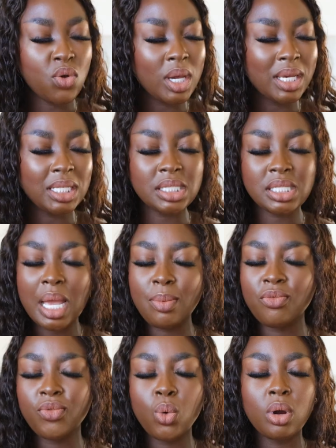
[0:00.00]
of all, it's
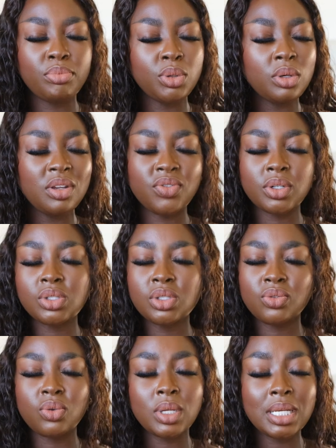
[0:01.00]
Tom Ford Beauty, first
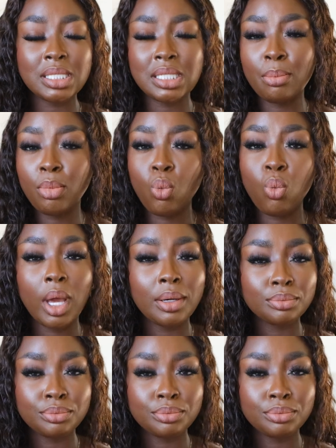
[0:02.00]
of all. That's number one.